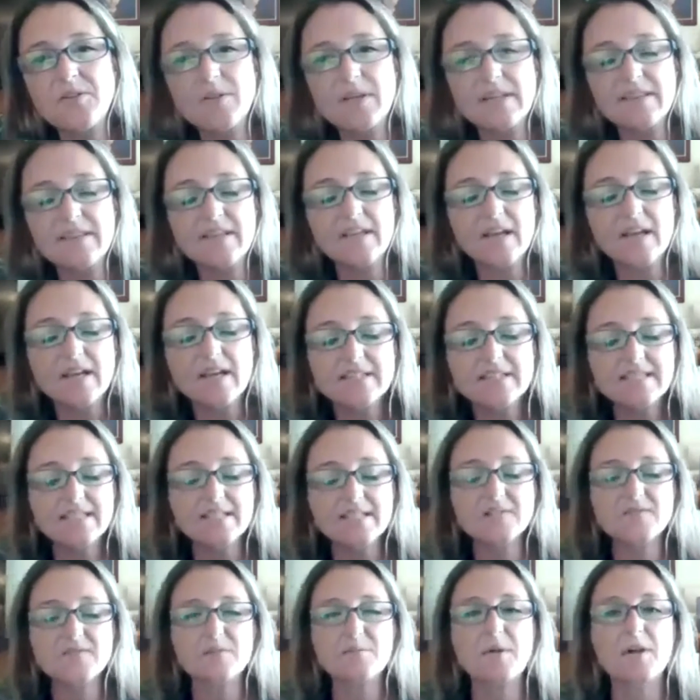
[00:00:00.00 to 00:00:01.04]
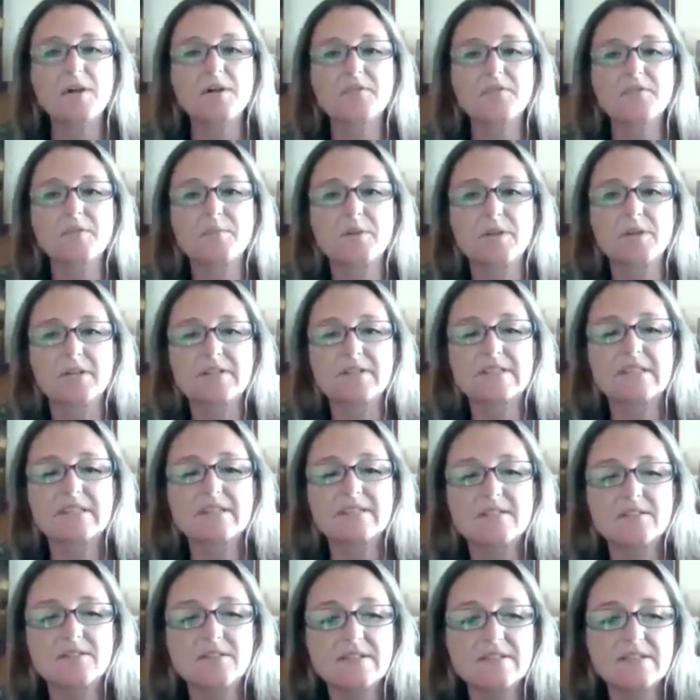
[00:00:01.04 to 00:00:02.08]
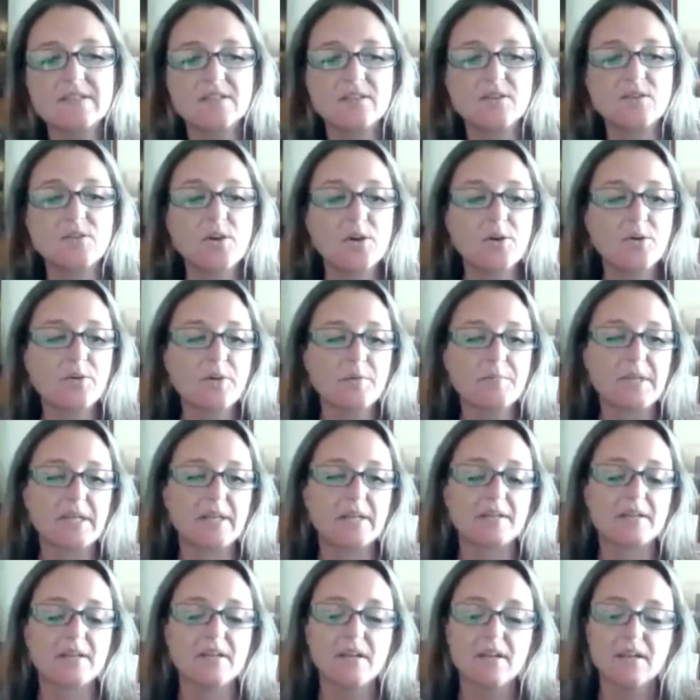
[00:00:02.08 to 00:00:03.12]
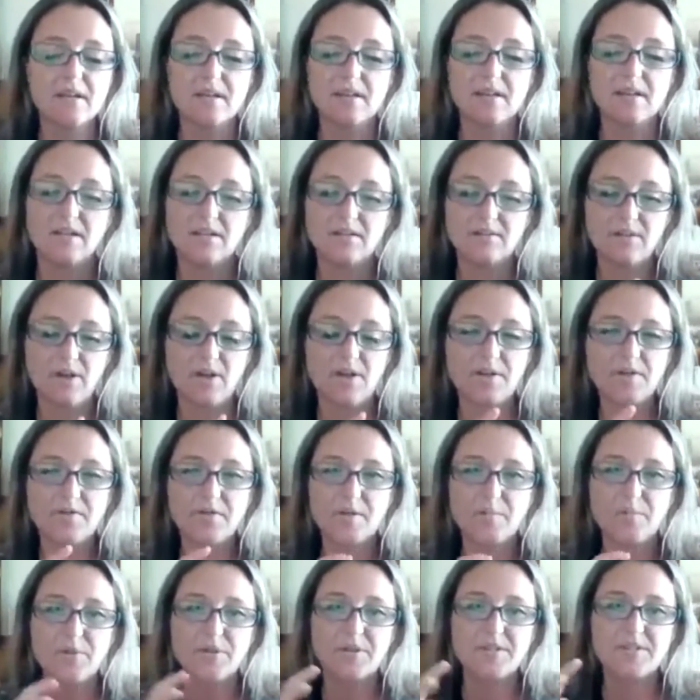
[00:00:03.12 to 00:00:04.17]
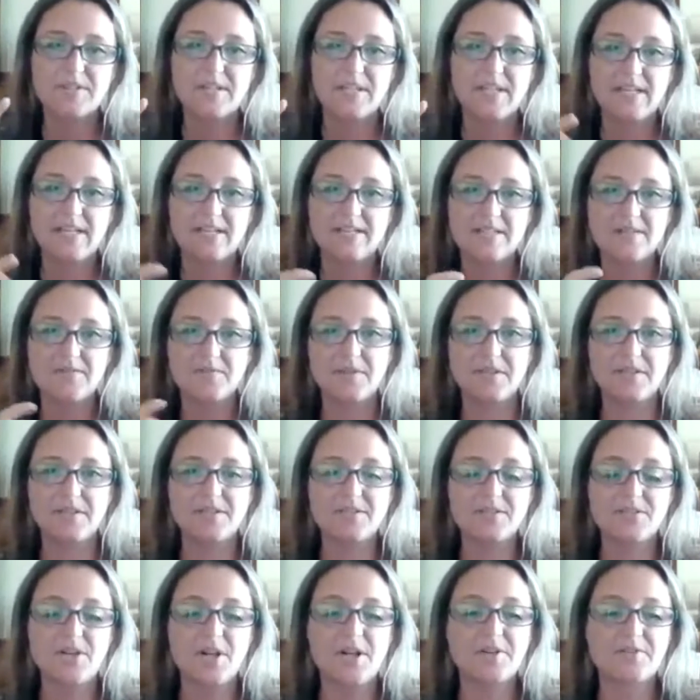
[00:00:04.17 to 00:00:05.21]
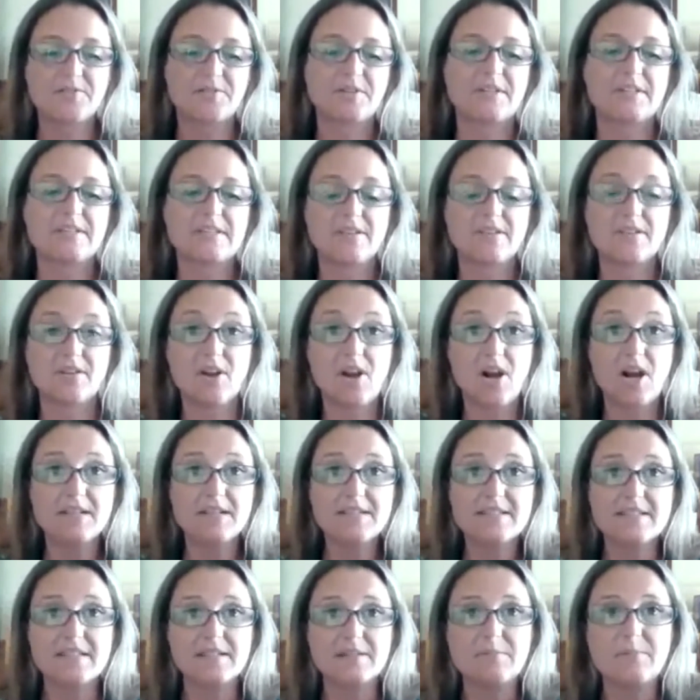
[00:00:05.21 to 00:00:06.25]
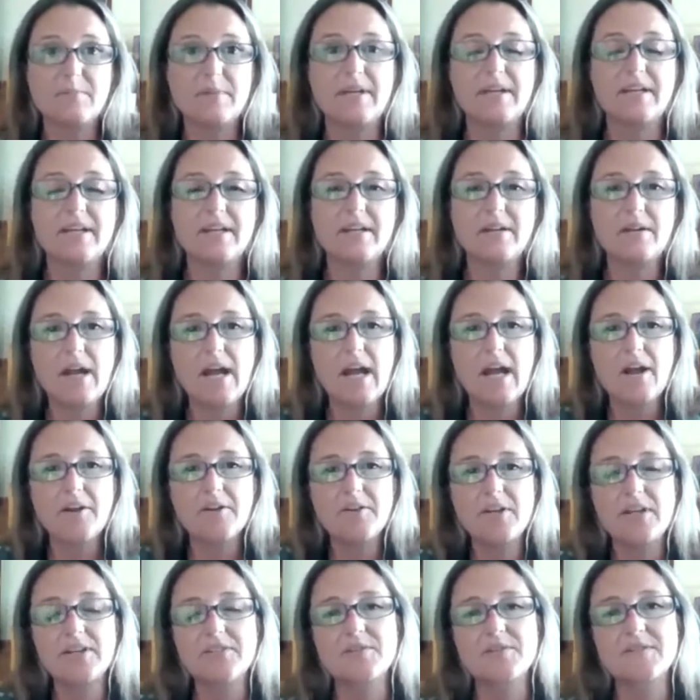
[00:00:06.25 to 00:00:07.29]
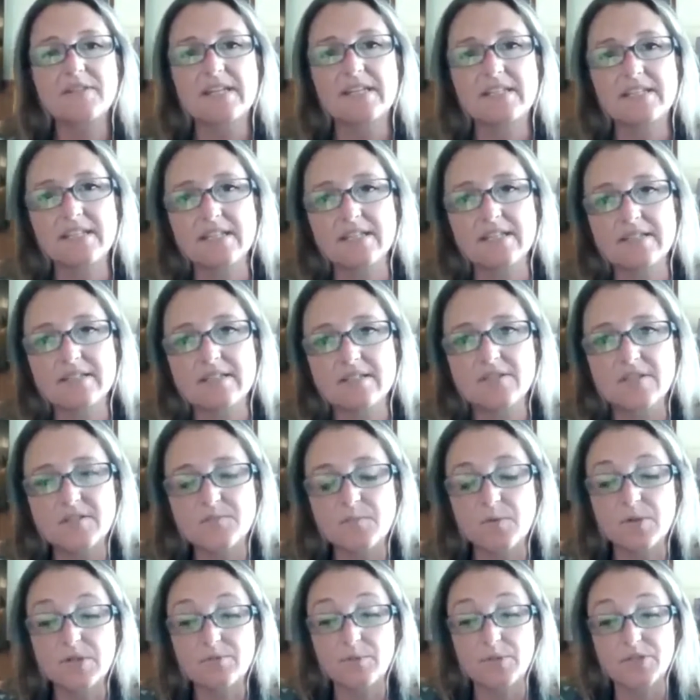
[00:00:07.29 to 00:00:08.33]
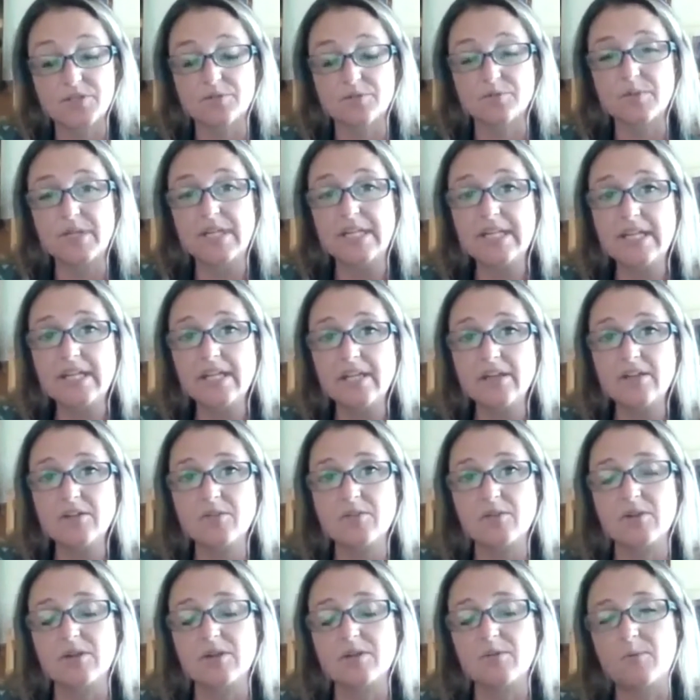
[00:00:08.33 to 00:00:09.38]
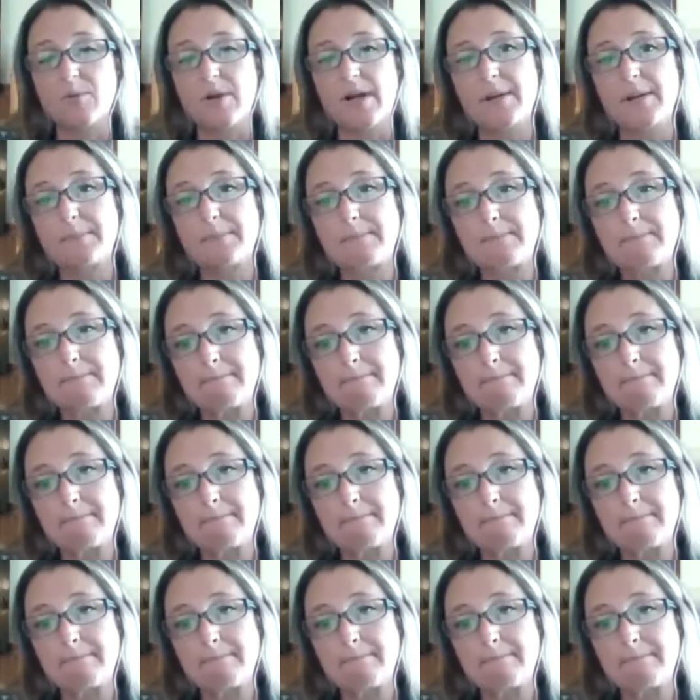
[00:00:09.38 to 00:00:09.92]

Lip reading: you get the ideas from all of your books? Because you go, I mean, all of your books hit different genres and they're awesome, but how do you get those ideas? Just what you're reading or what?